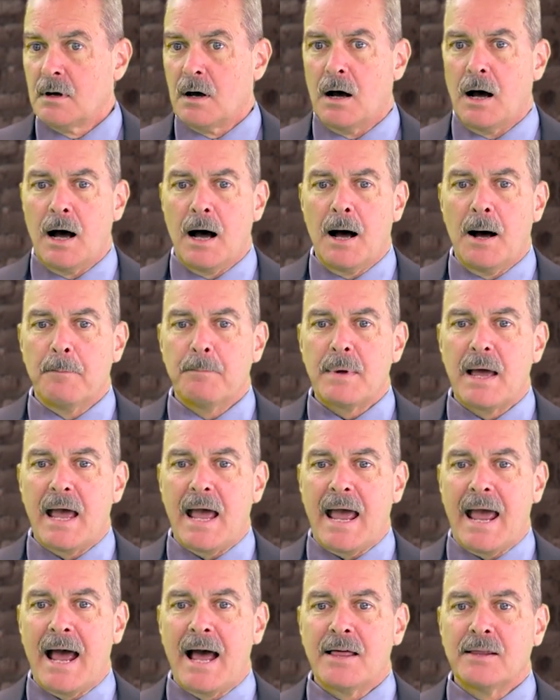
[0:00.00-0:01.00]

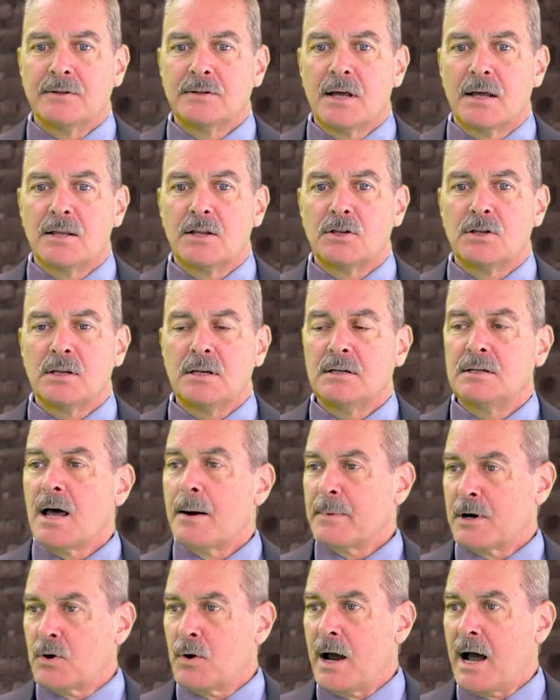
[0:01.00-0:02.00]
And the
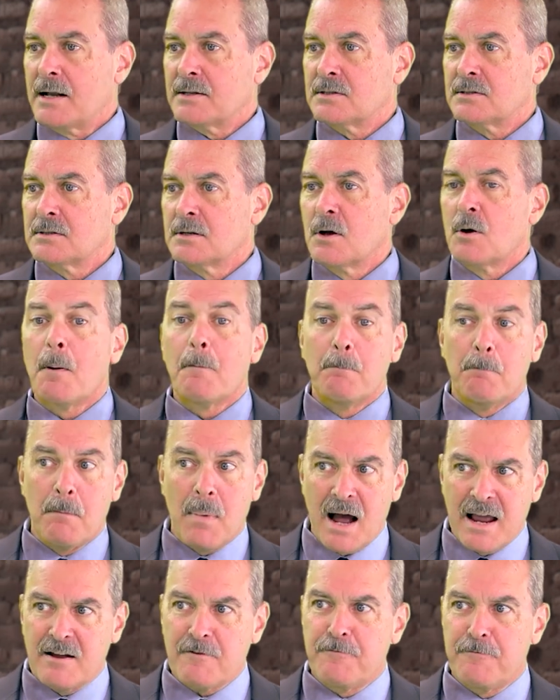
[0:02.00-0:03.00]
Democrats,
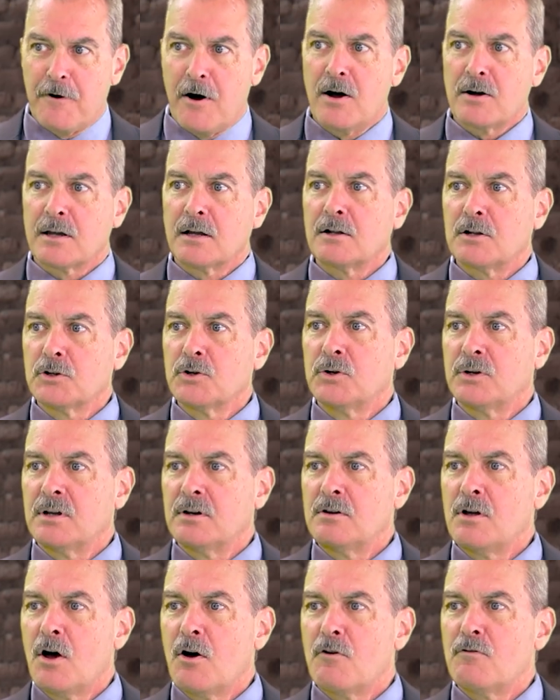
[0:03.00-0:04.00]
Mike Fong
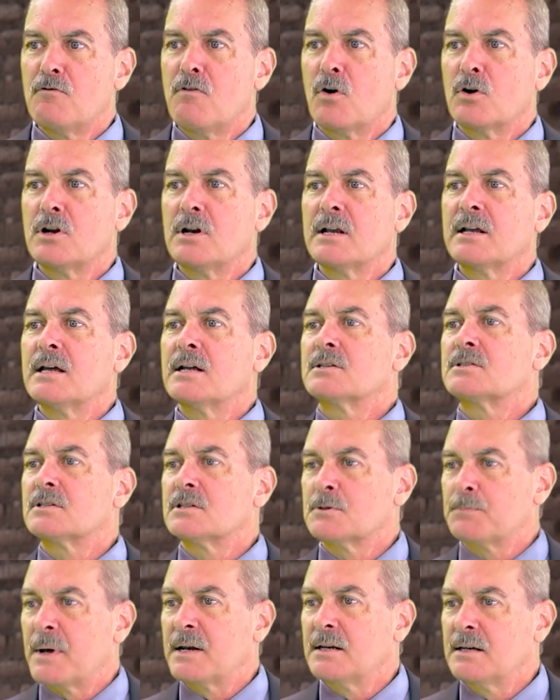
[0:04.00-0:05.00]
included, voted against
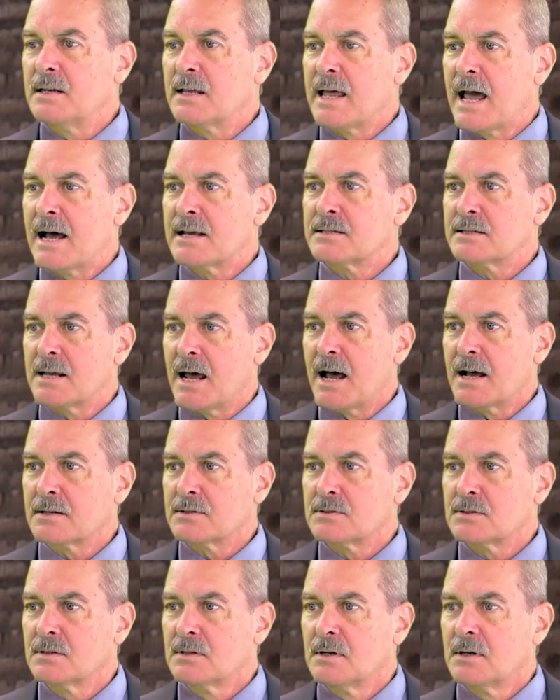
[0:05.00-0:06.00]
suspending the gas
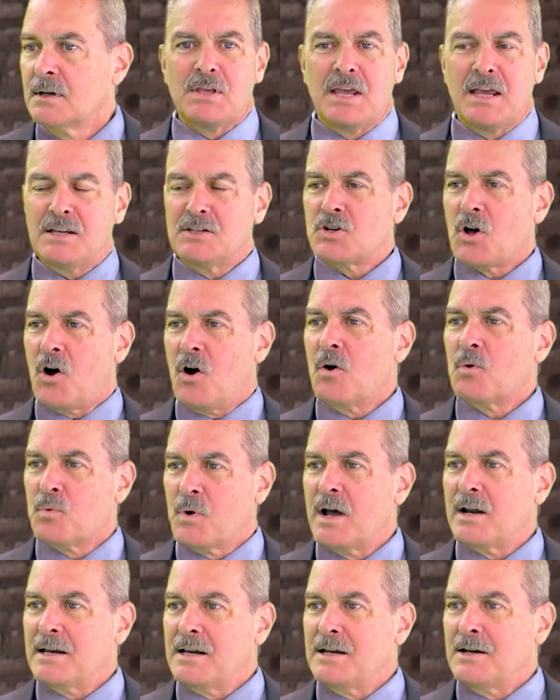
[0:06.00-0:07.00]
tax. He's
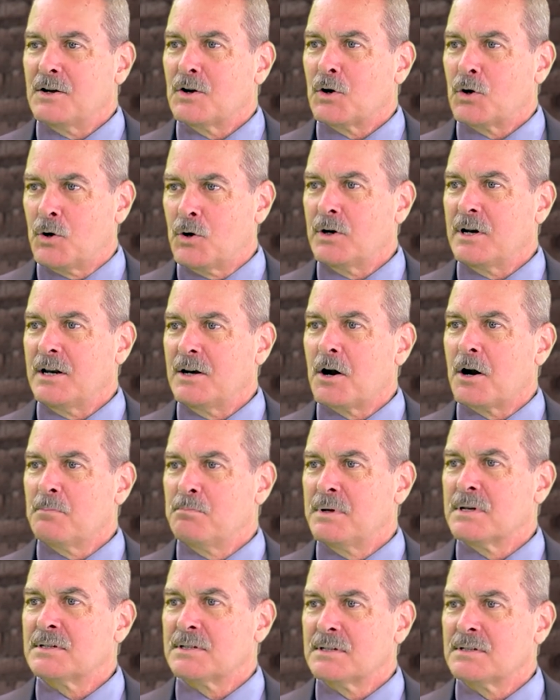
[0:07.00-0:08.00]
already hurting our
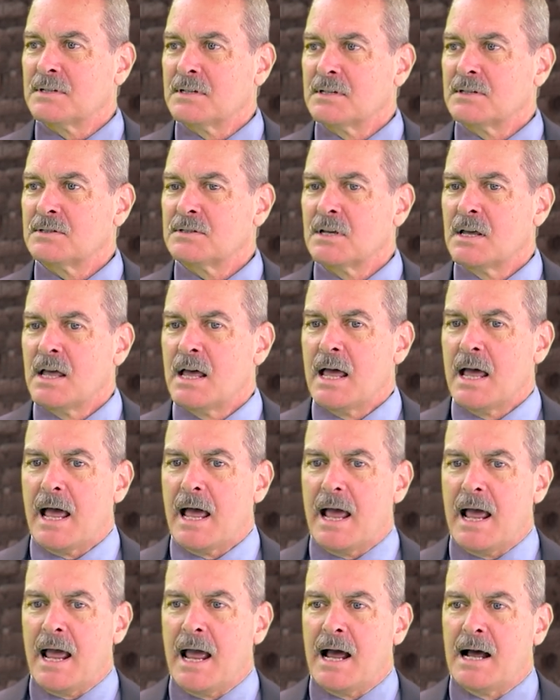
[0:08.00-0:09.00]
businesses,
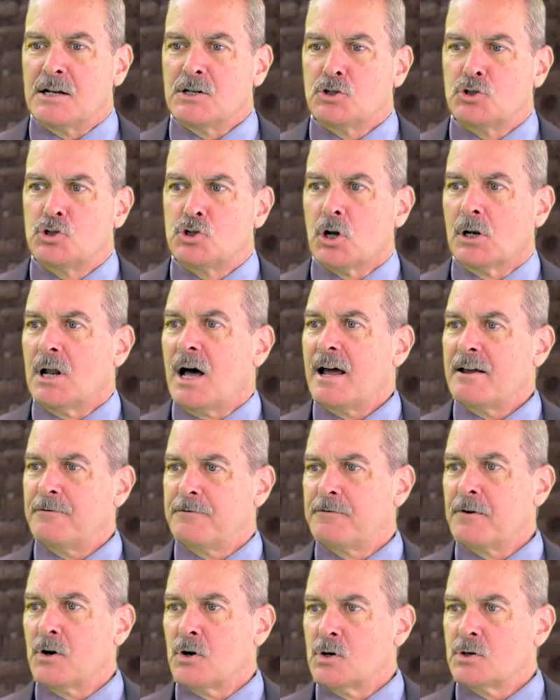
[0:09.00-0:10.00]
and July
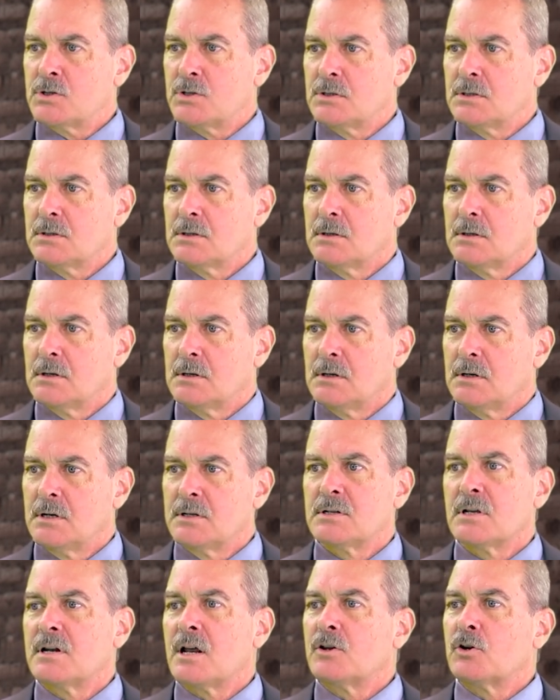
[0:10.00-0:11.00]
1st
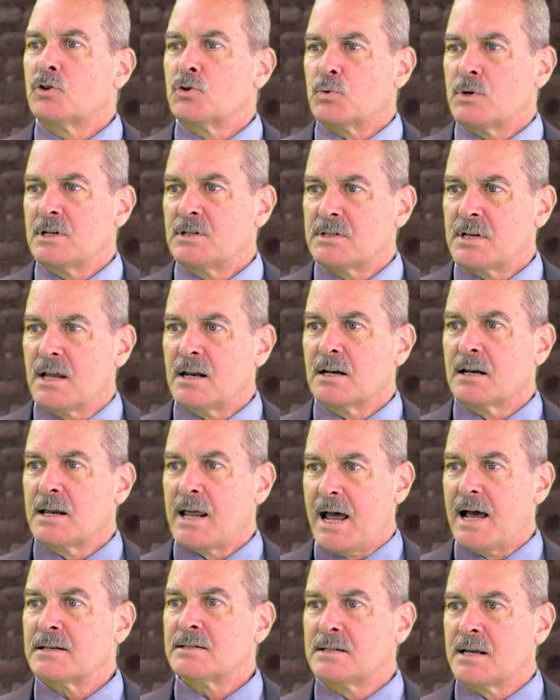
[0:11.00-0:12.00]
is another 3 cent
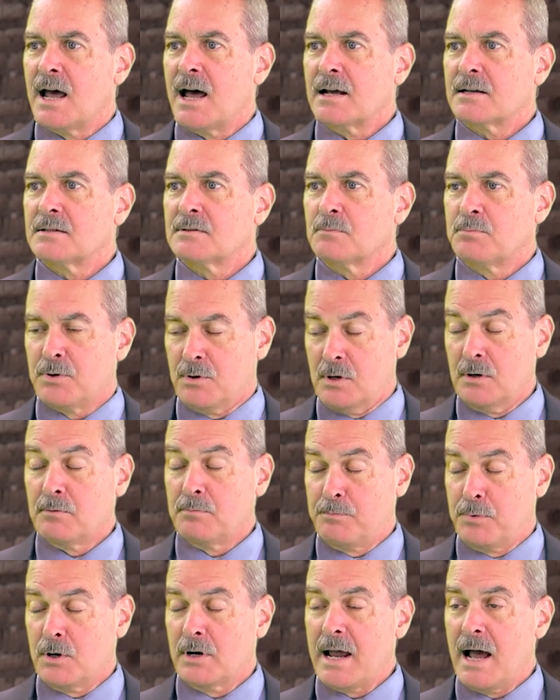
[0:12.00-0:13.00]
gas tax per
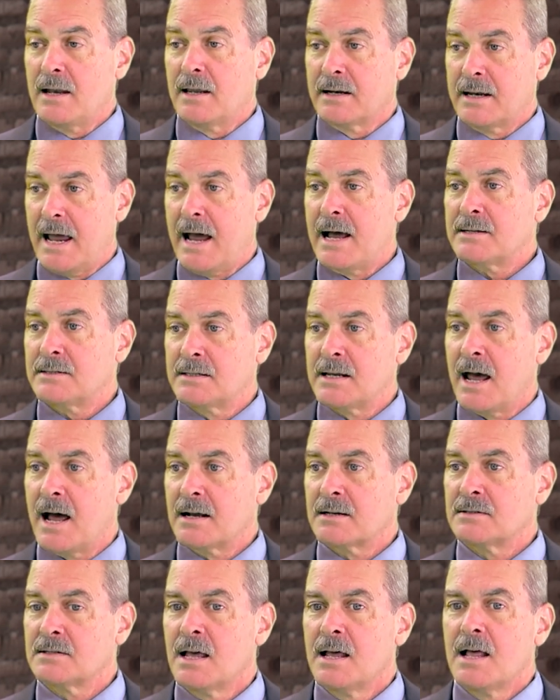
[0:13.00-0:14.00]
gallon gas
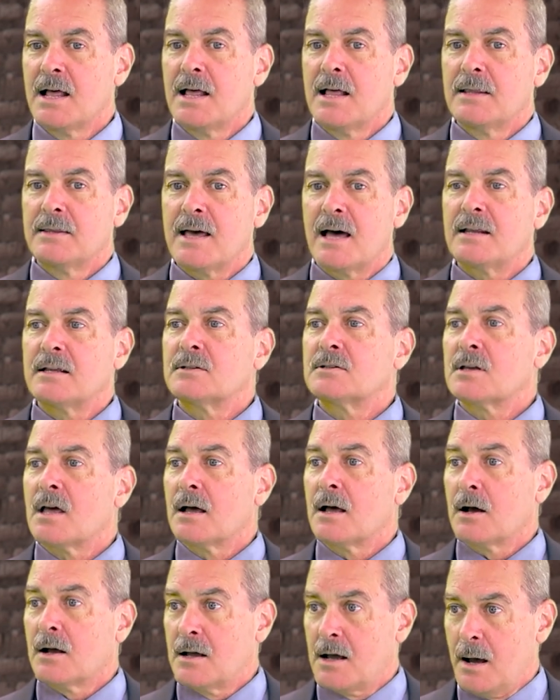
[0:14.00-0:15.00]
tax that is
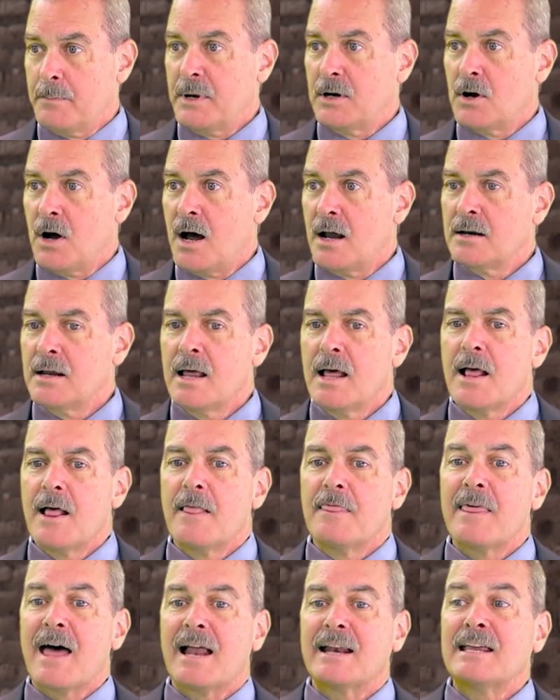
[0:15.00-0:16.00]
coming on
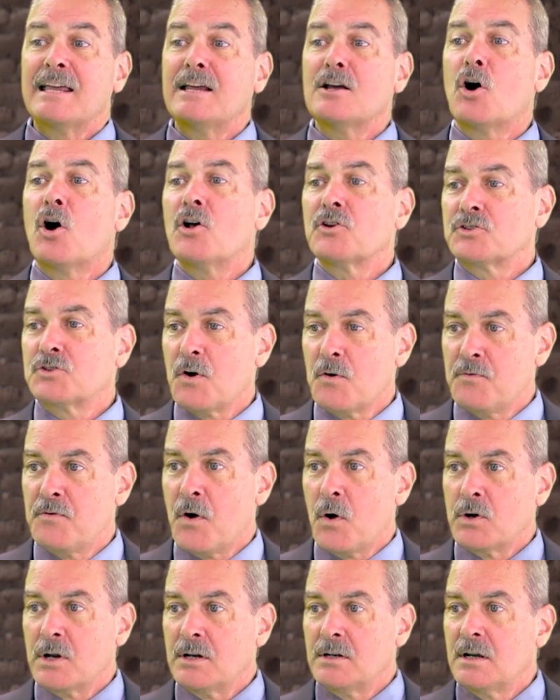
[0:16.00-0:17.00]
that he also
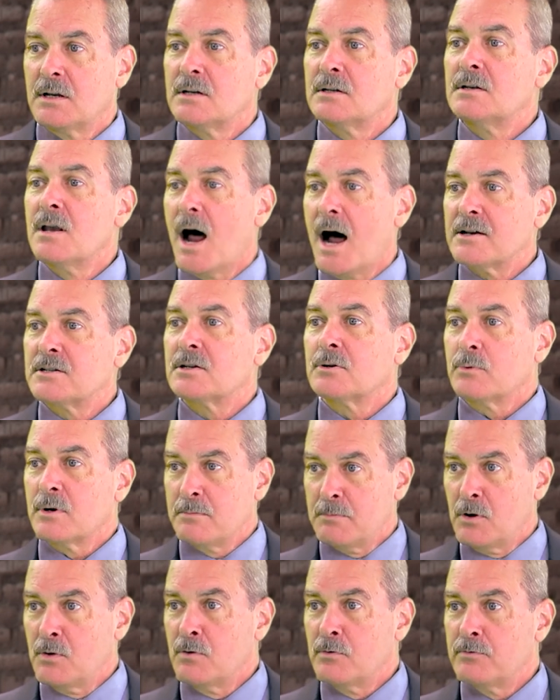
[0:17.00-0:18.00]
voted not to
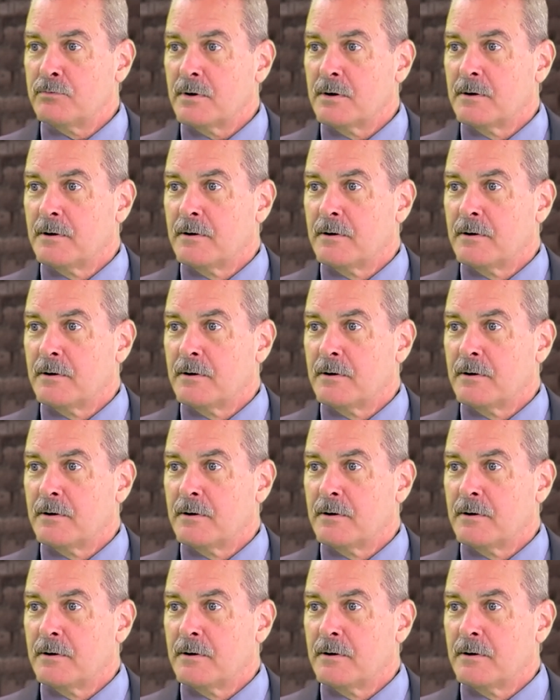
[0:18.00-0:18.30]
remove.